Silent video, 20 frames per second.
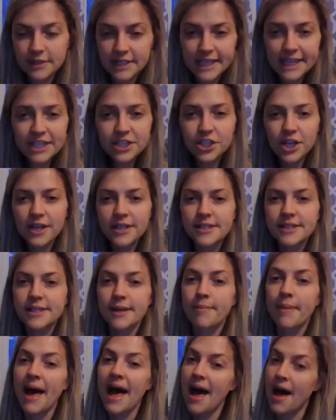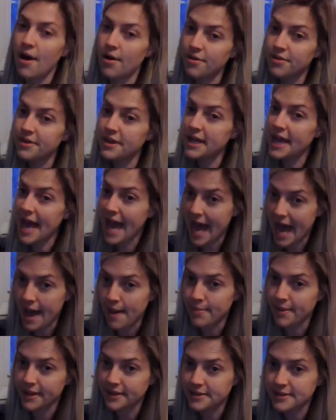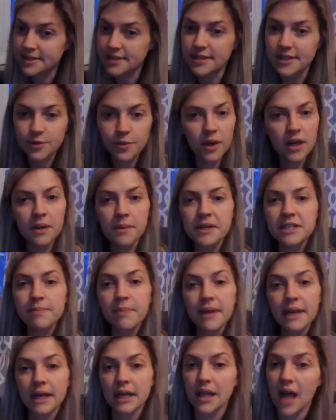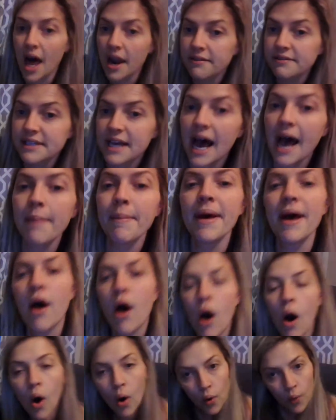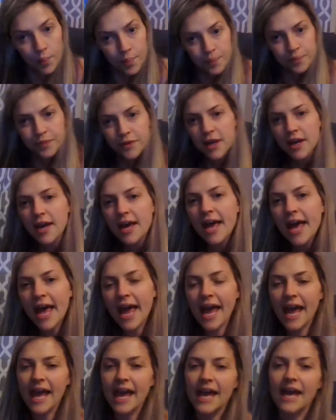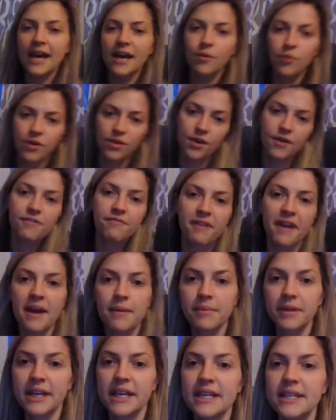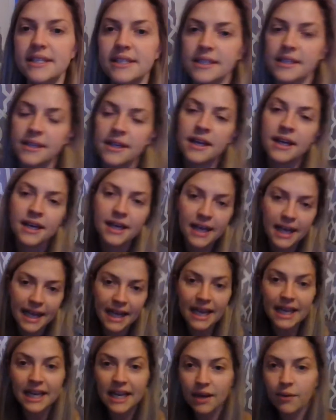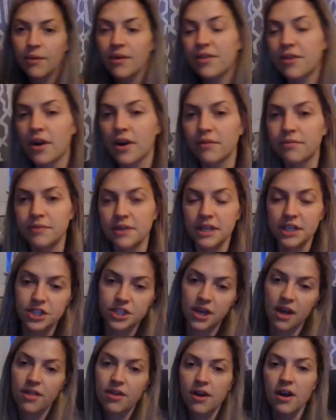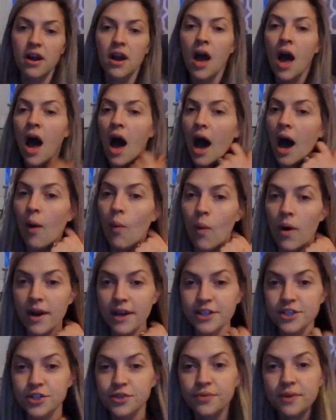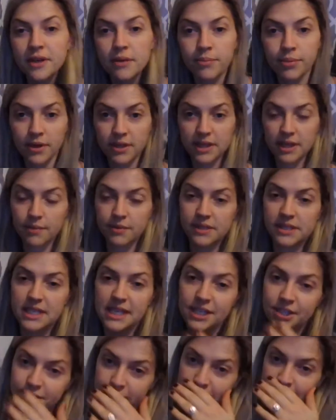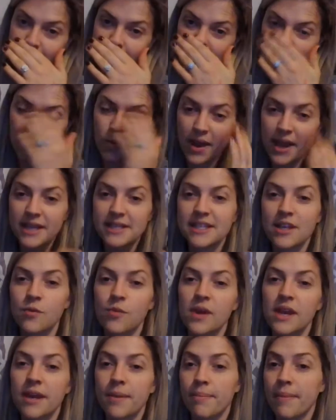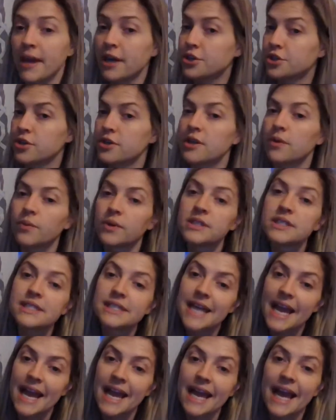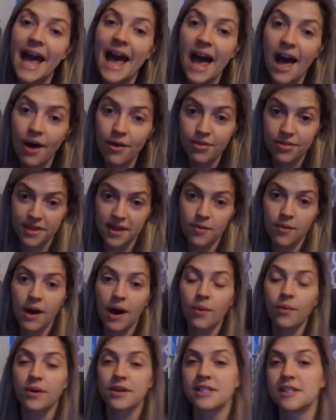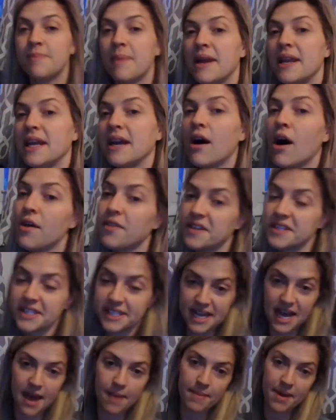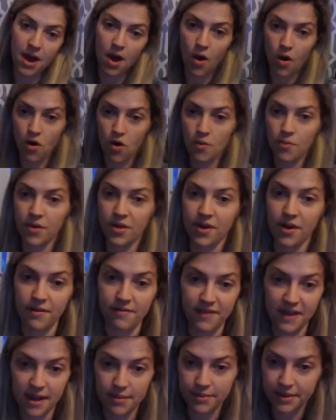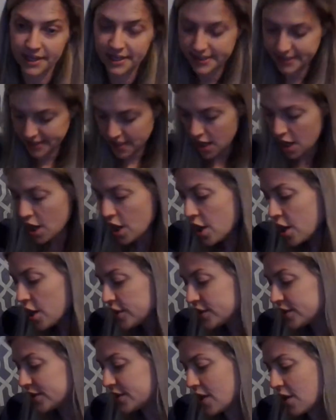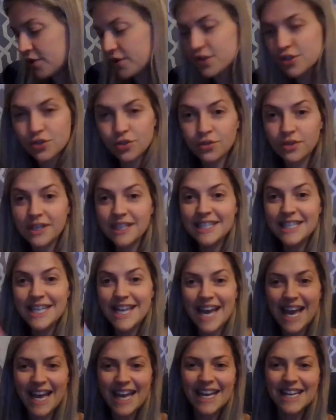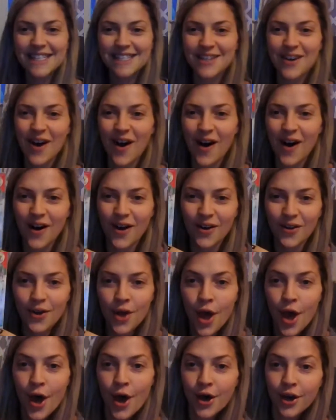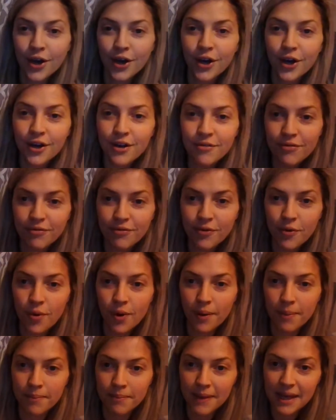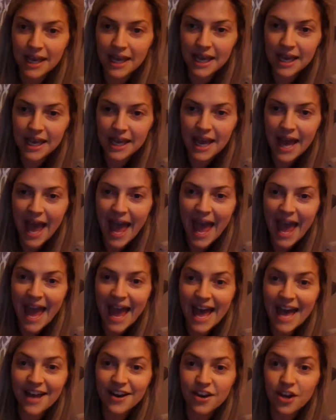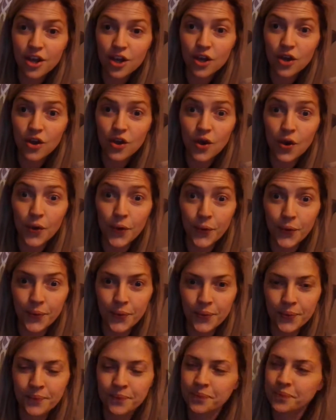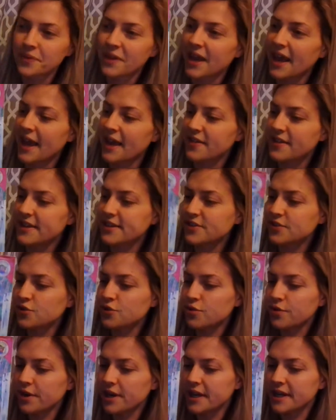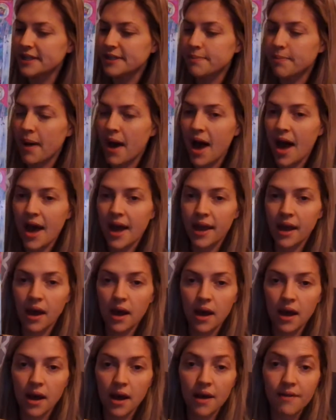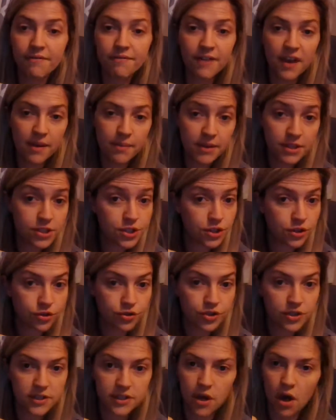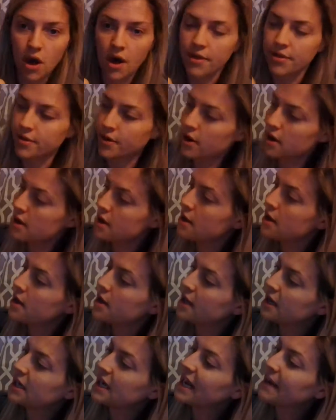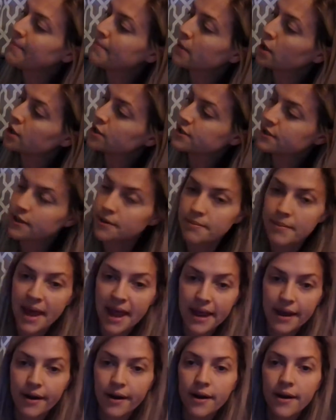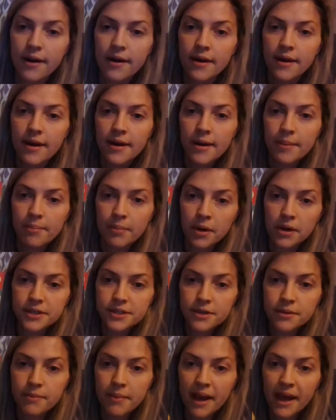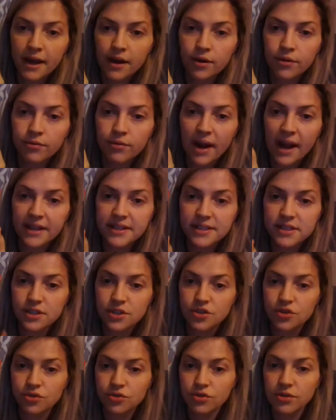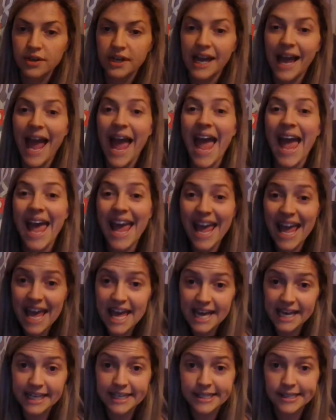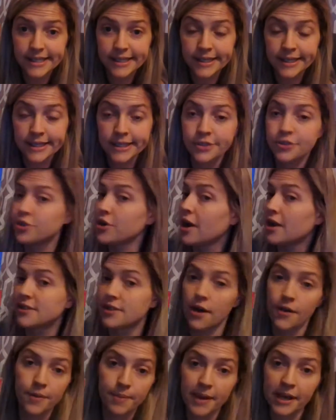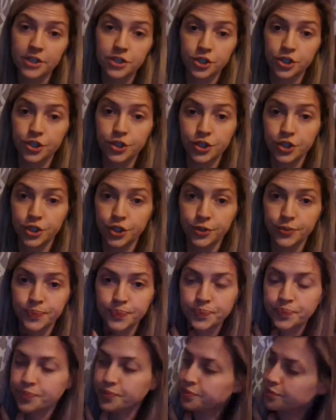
teach us some healthy habits since we're going to be spending a lot of time at home and with our families and eating with our each other, I wanted to read a book that would teach us some ways that we can make sure that we're staying healthy while we're spending all this time at home with our families. So the story today is called Good for Me and You. And this story is by uh, a famous children's author named Mercer Mayer. Mercer Mayer writes the story and draws all the pictures too.